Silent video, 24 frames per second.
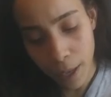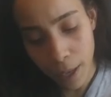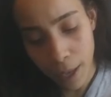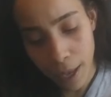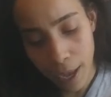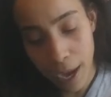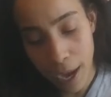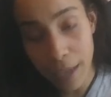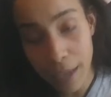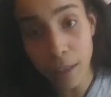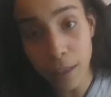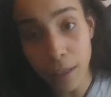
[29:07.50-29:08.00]

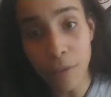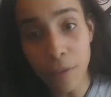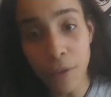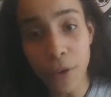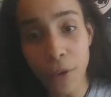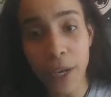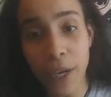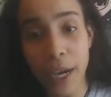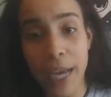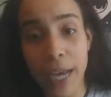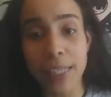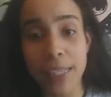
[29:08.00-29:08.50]
I love
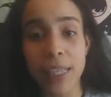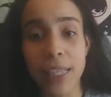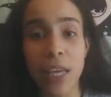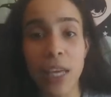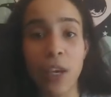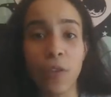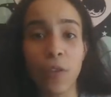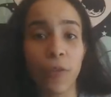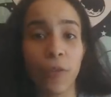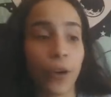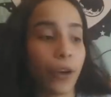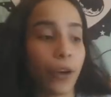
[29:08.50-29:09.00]
you guys.
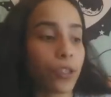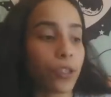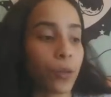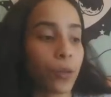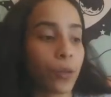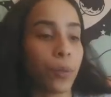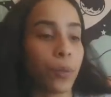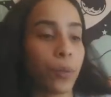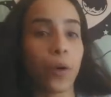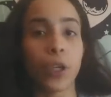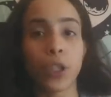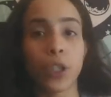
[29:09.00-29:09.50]
Thank you for your
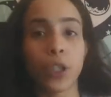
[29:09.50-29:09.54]
support.